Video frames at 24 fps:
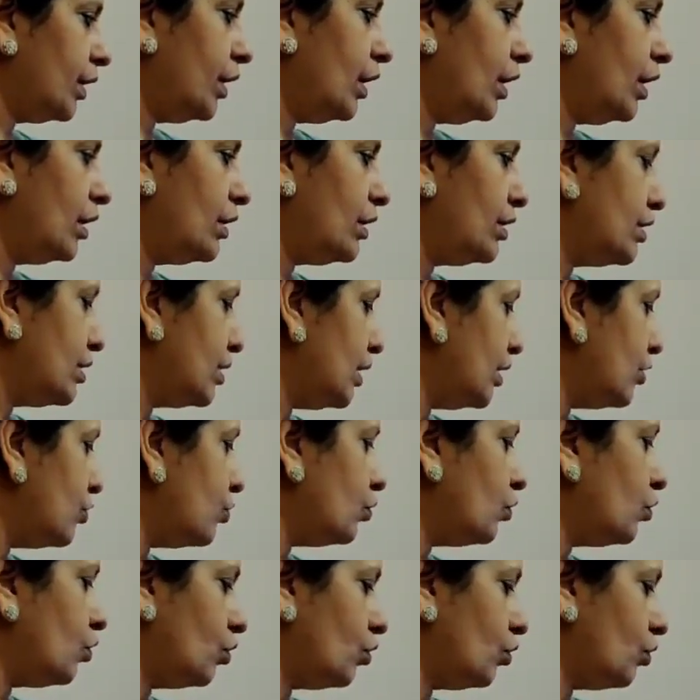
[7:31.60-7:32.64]
it is said to
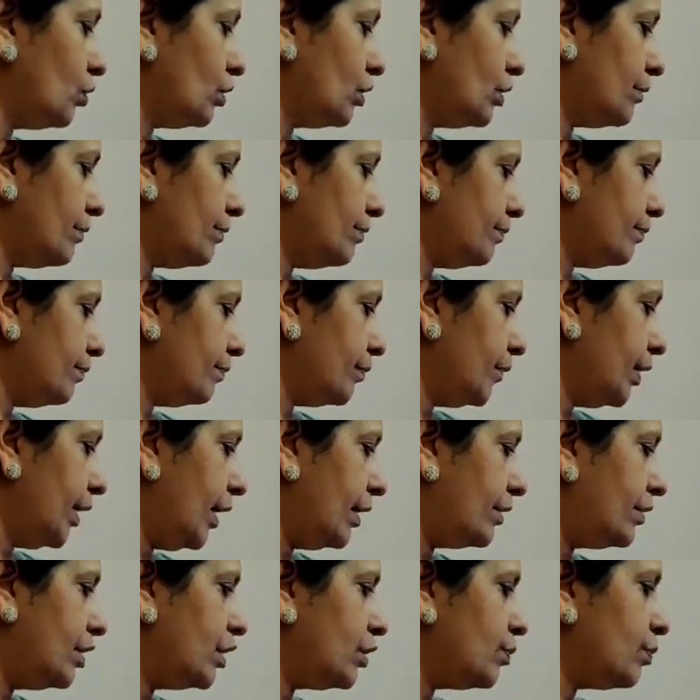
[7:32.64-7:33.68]
corrode,
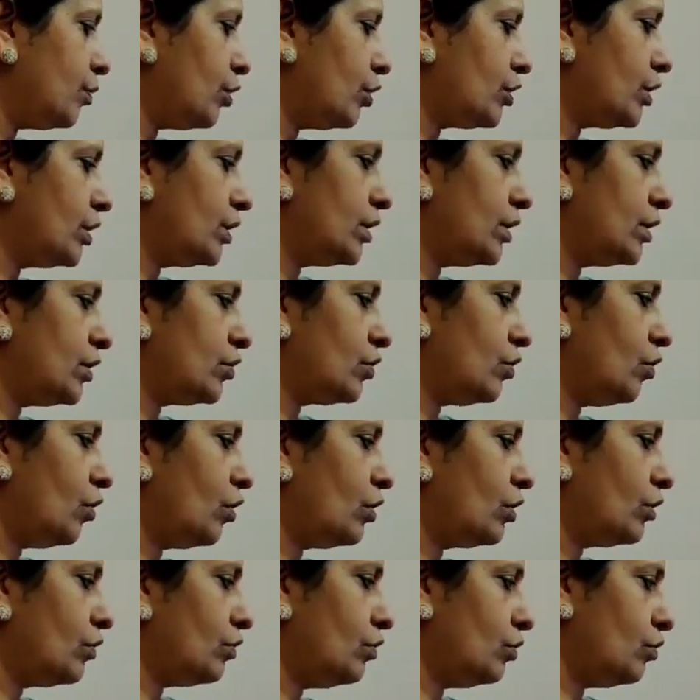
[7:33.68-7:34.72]
and this process is
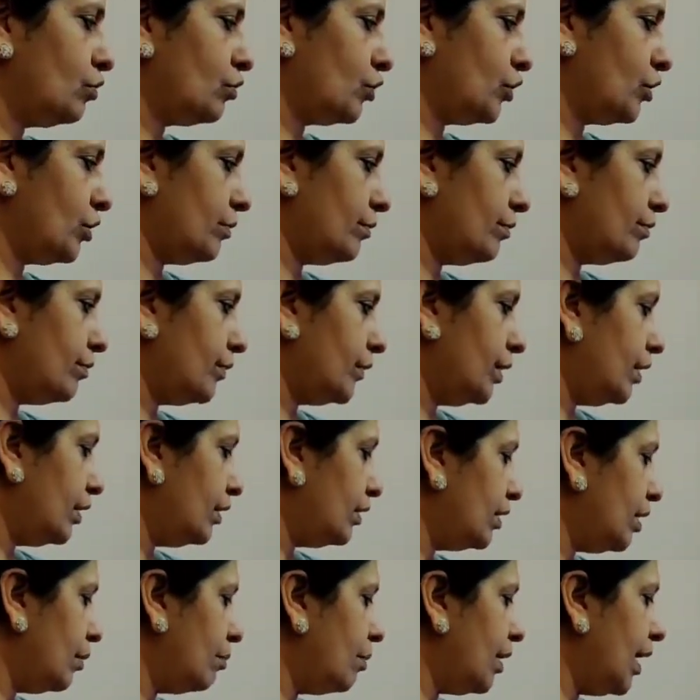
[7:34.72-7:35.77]
called corrosion.
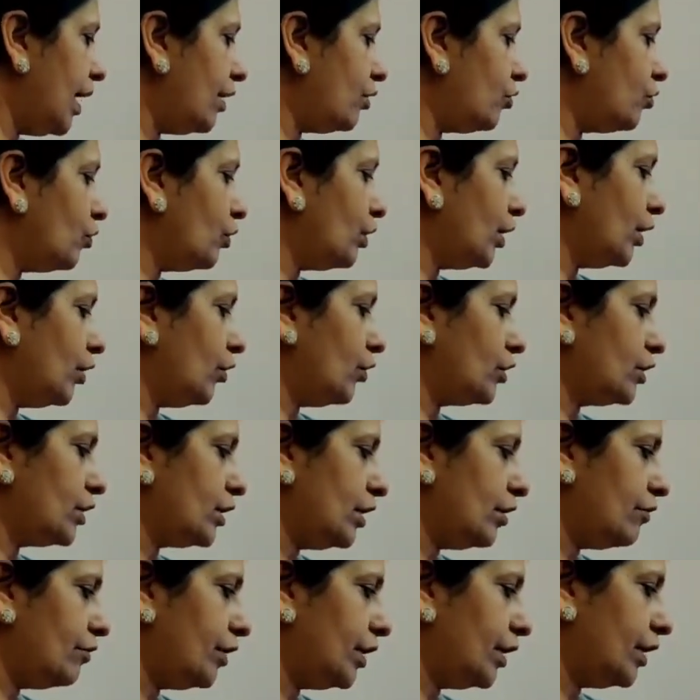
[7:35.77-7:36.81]
The black coating on
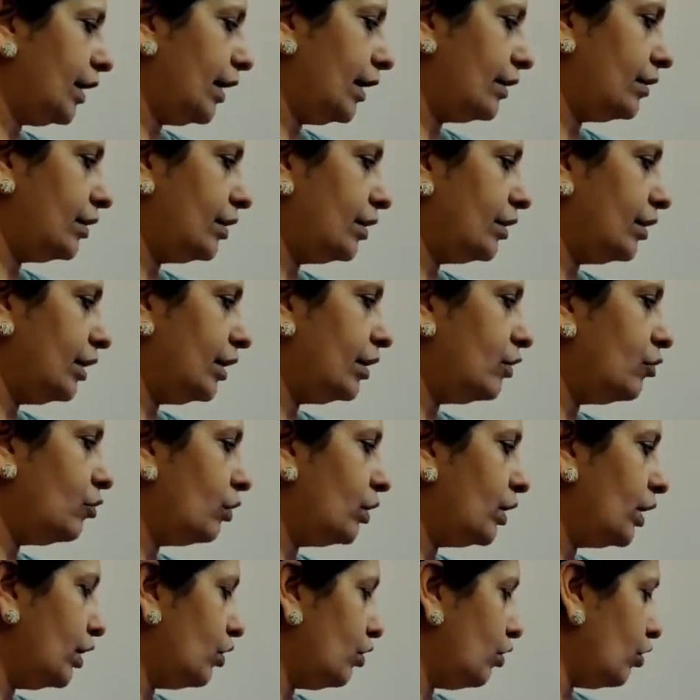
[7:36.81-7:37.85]
silver and the green
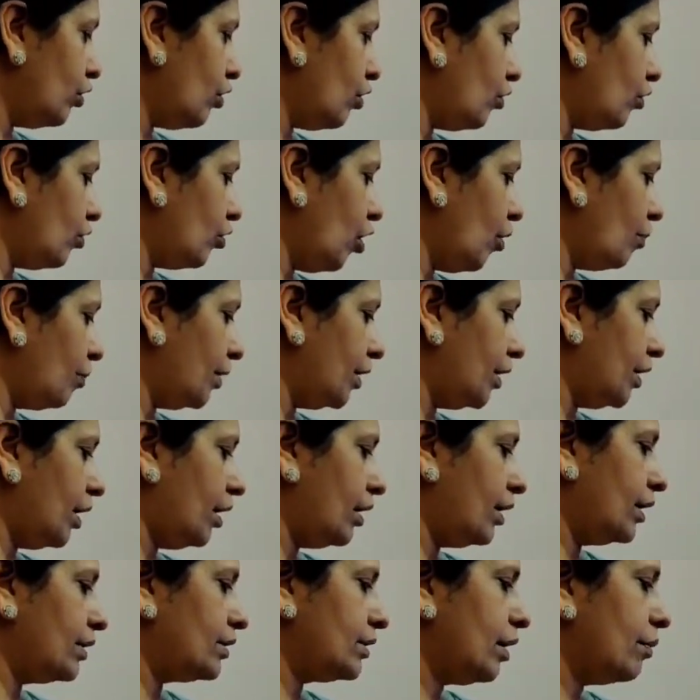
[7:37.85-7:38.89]
coating on copper are
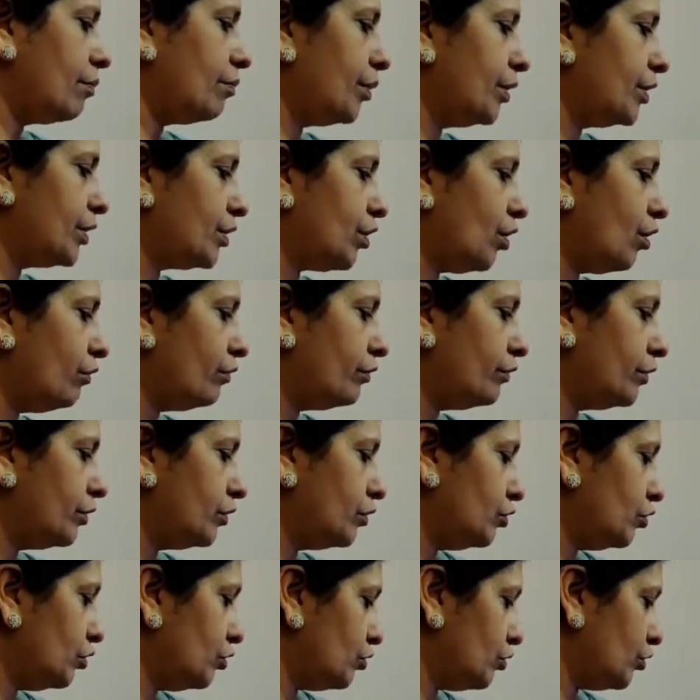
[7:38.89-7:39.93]
examples of
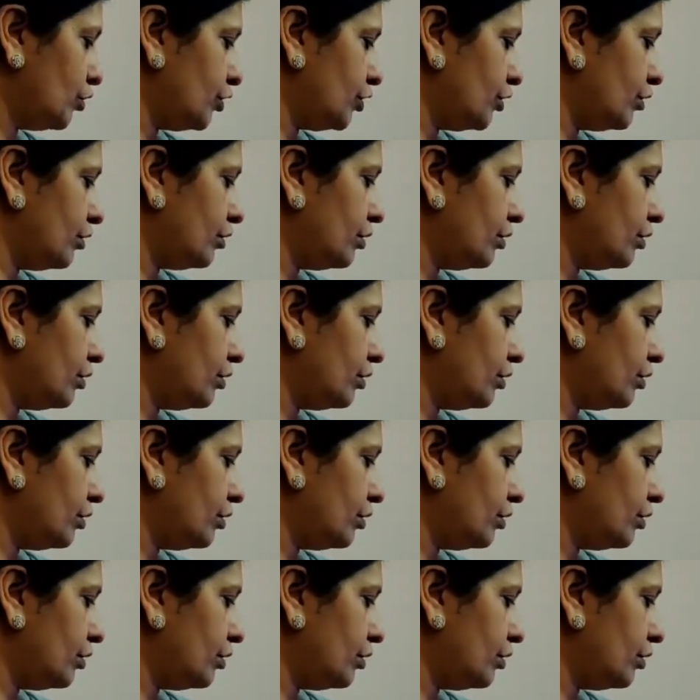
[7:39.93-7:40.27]
corrosion.